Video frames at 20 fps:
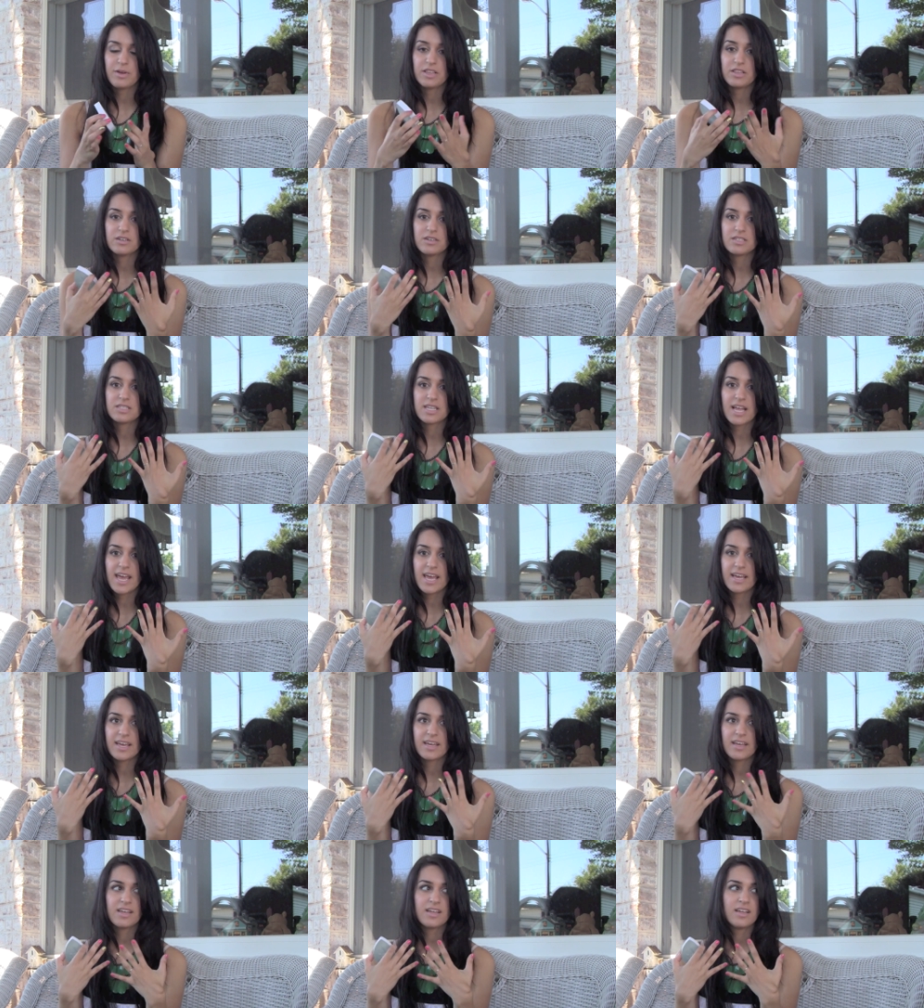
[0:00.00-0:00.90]
It looks
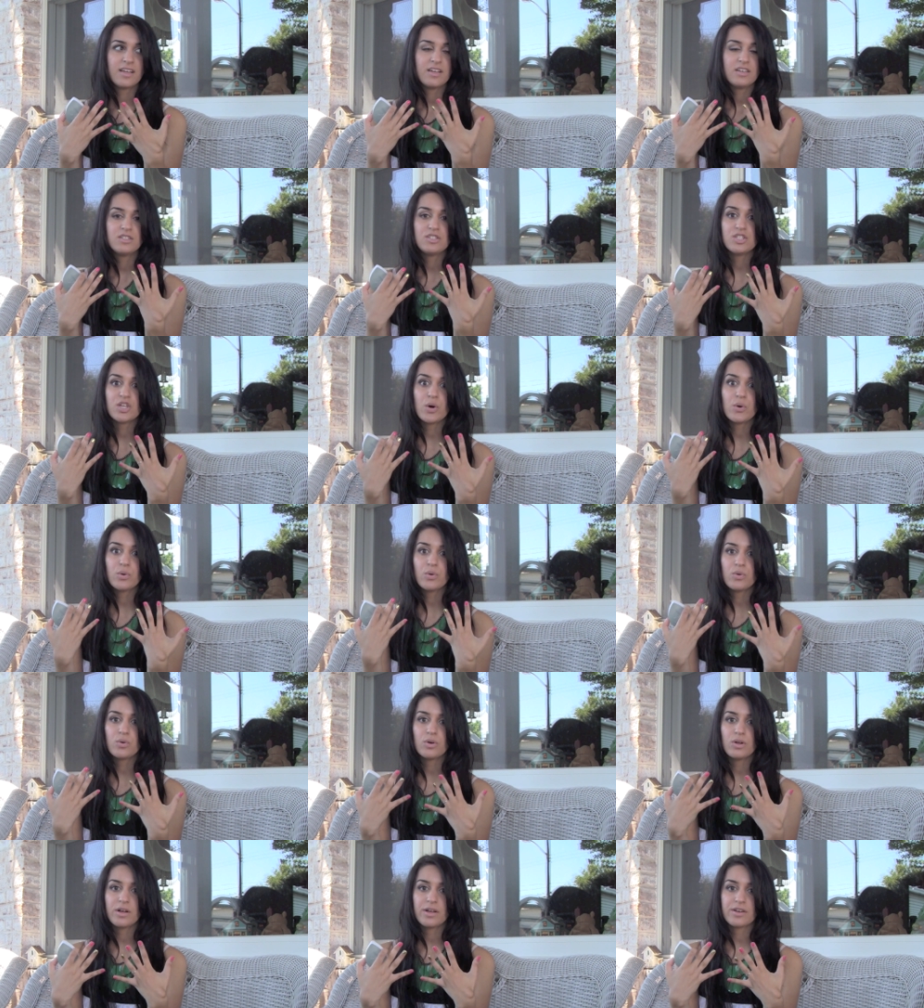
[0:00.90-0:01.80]
like so
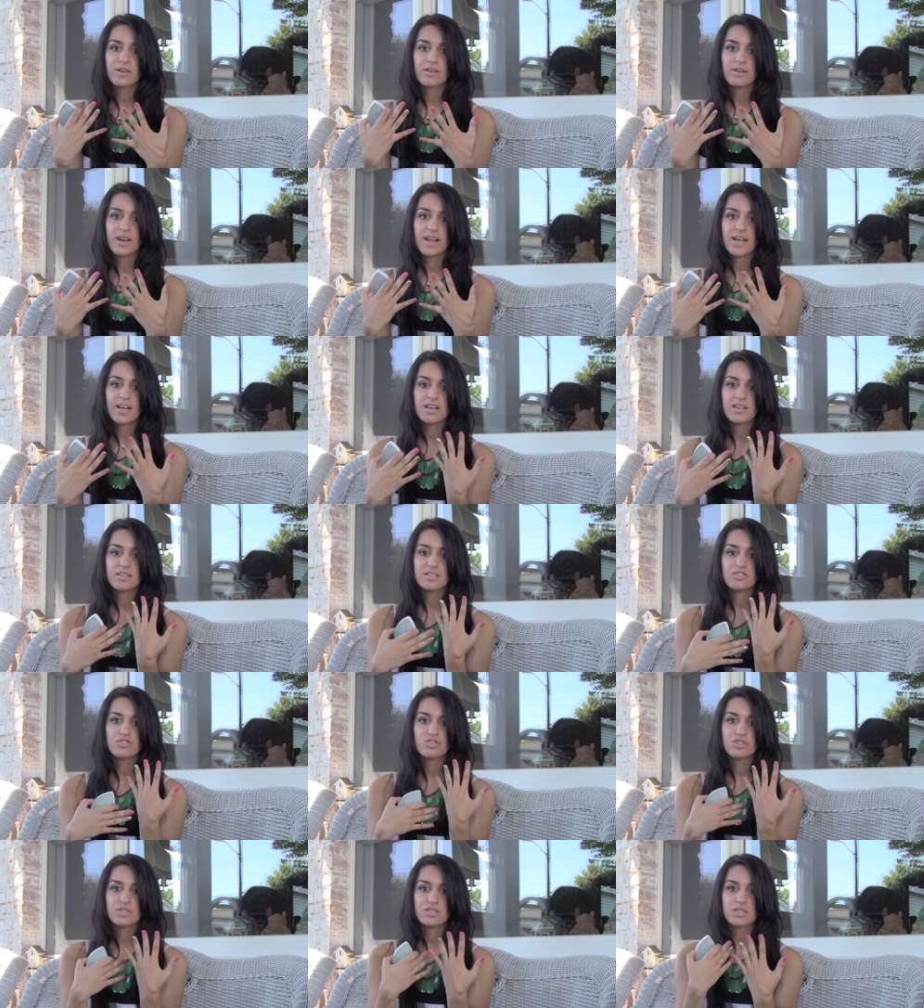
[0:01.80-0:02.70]
cool on your
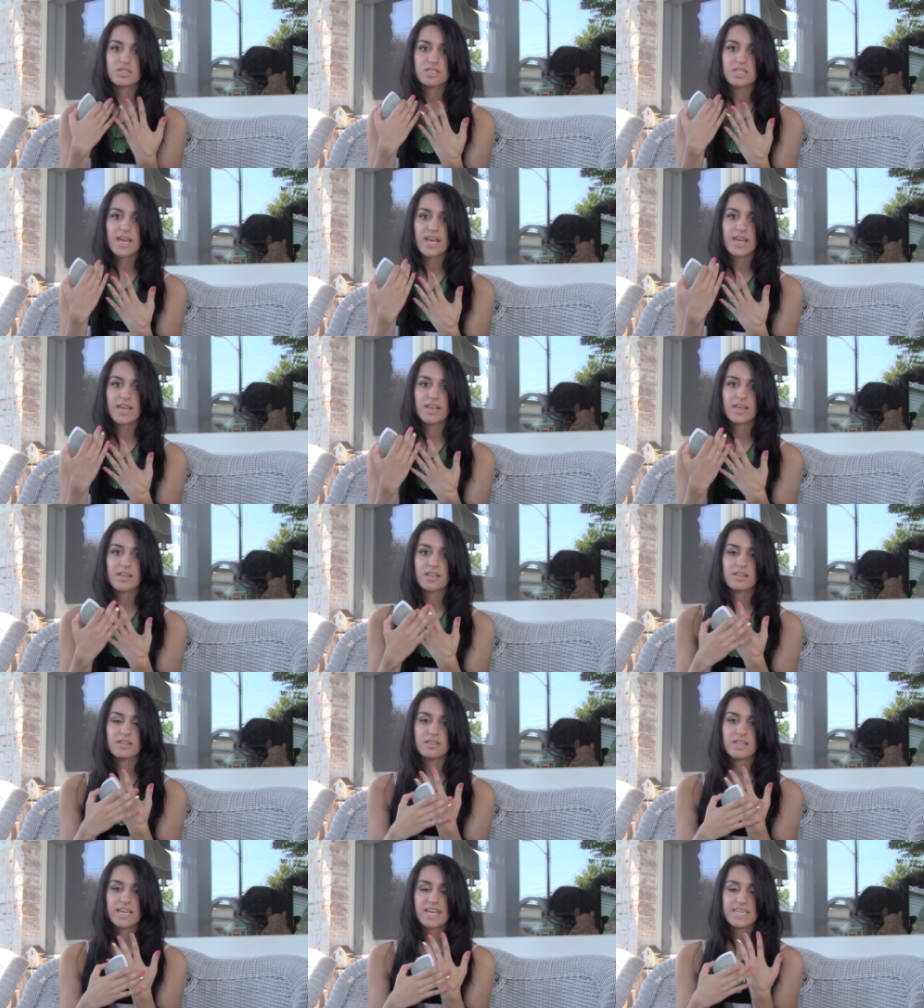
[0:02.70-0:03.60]
nails. Just looks like
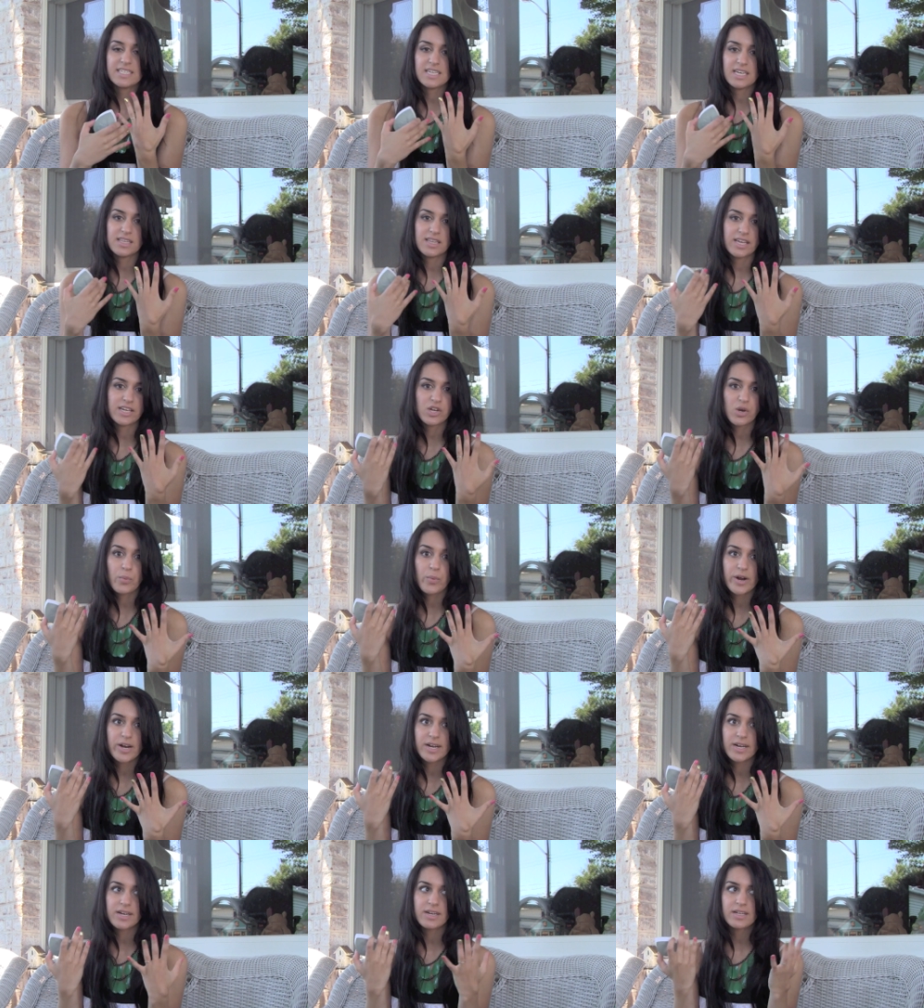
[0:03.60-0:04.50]
like I said, like you're
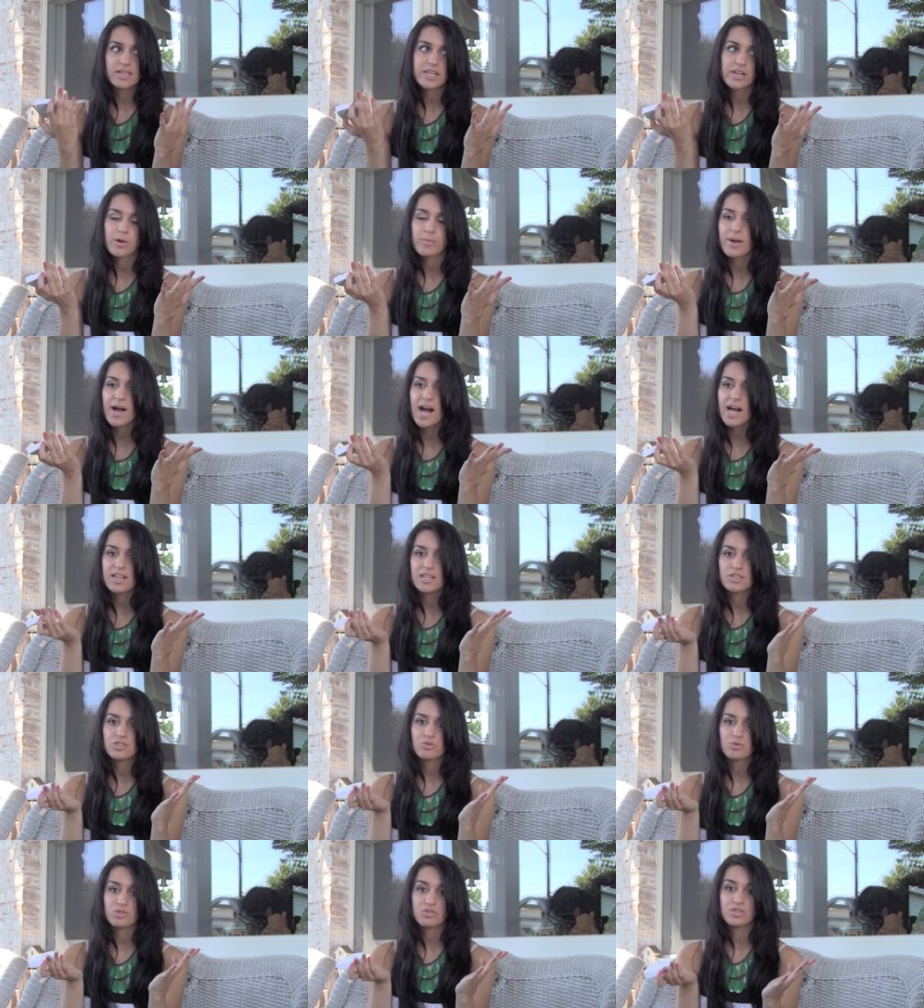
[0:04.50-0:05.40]
wearing clear
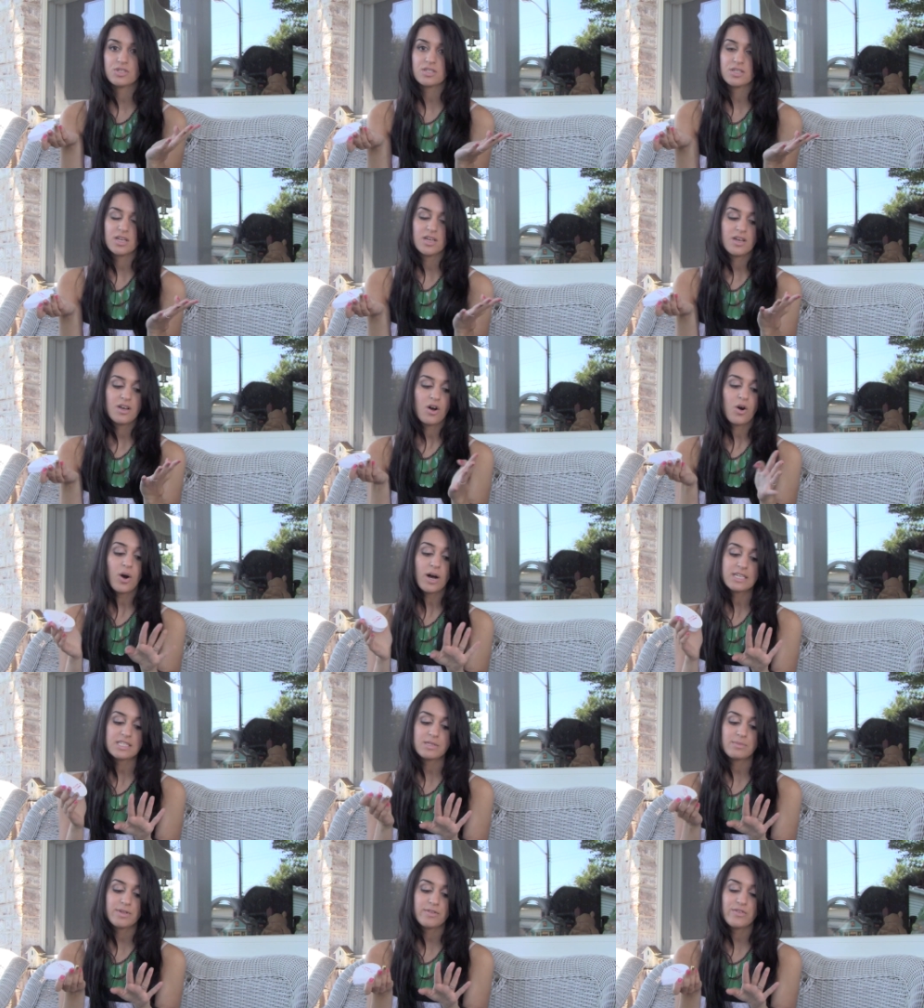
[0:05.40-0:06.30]
polish, which is
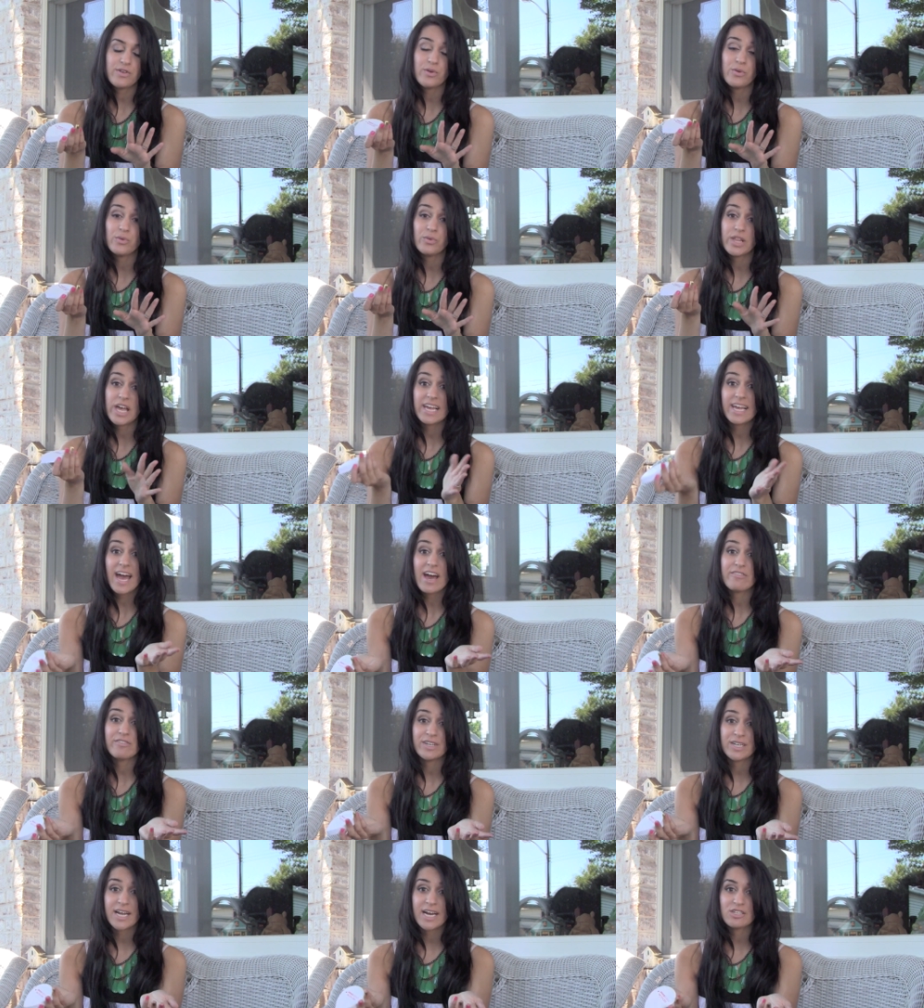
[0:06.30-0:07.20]
awesome if you like
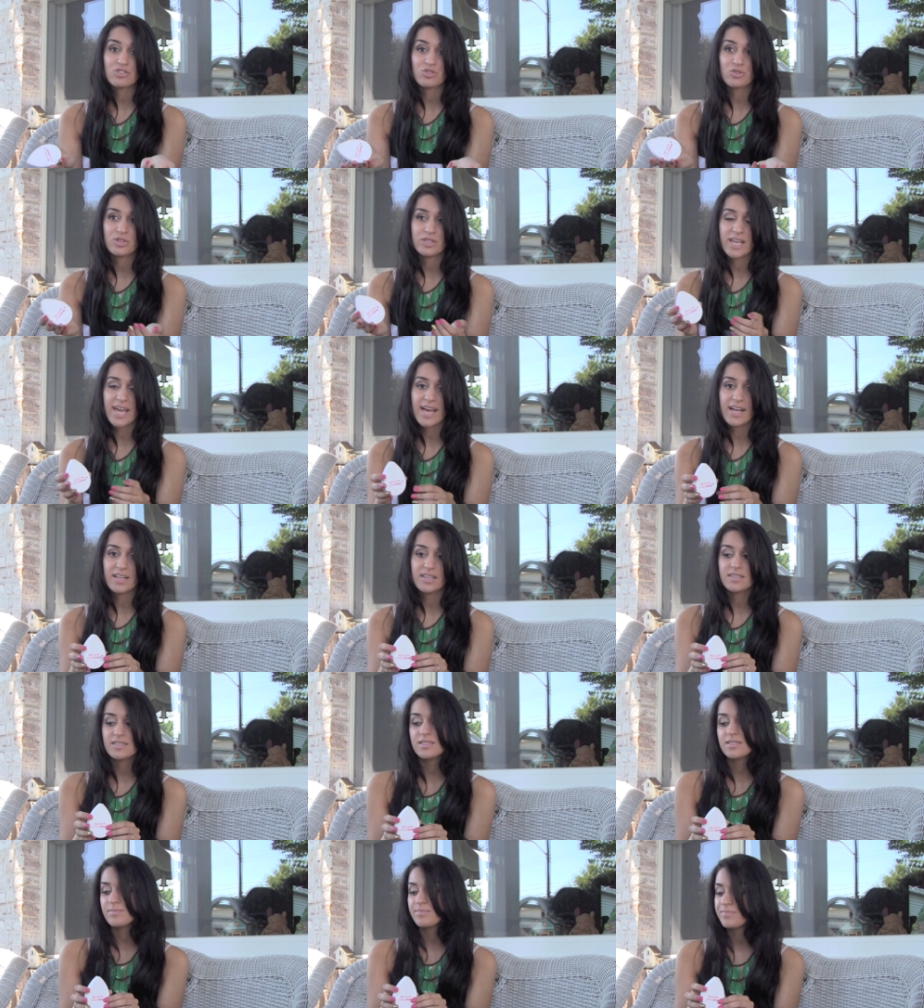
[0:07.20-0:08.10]
having natural
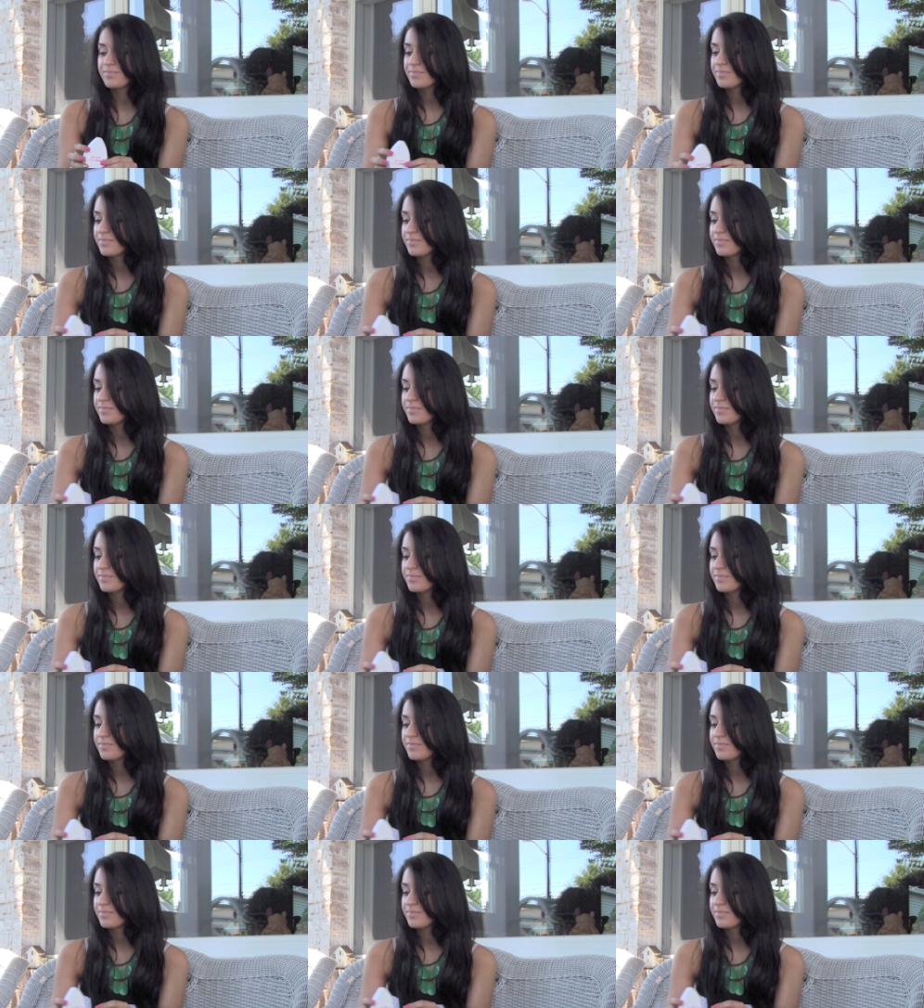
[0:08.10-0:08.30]
nails.